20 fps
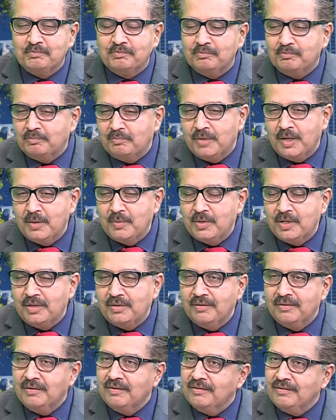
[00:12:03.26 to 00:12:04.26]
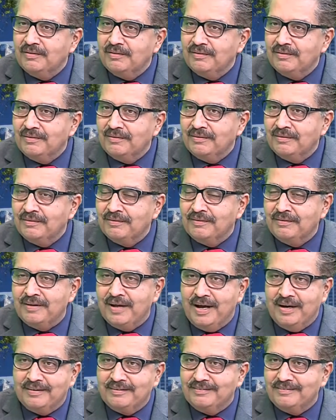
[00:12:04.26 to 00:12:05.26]
maybe
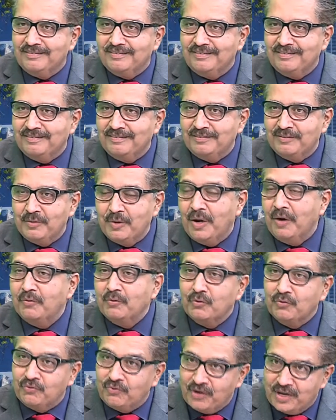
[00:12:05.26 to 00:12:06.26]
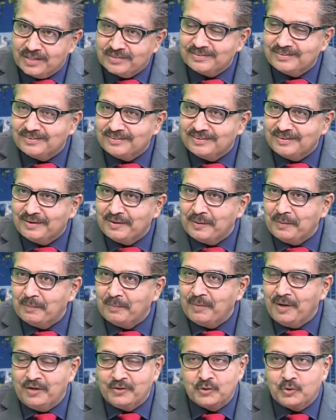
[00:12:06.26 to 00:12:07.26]
that you have to face
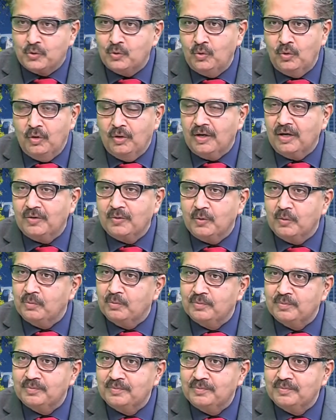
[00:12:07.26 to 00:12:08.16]
at school or at home?